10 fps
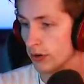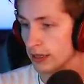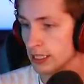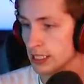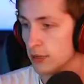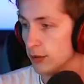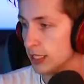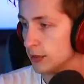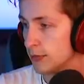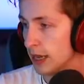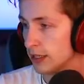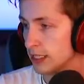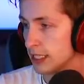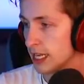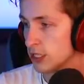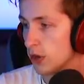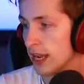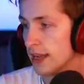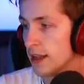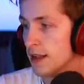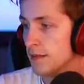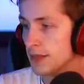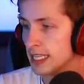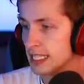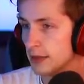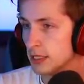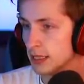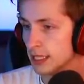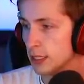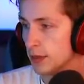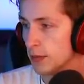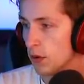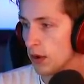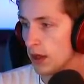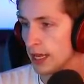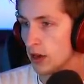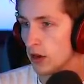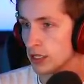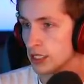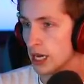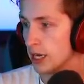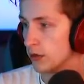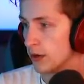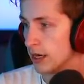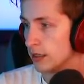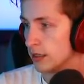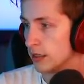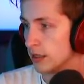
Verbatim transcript: Okay, let's see if we can battle these guys. Okay, this seems a little bit more like our style, right?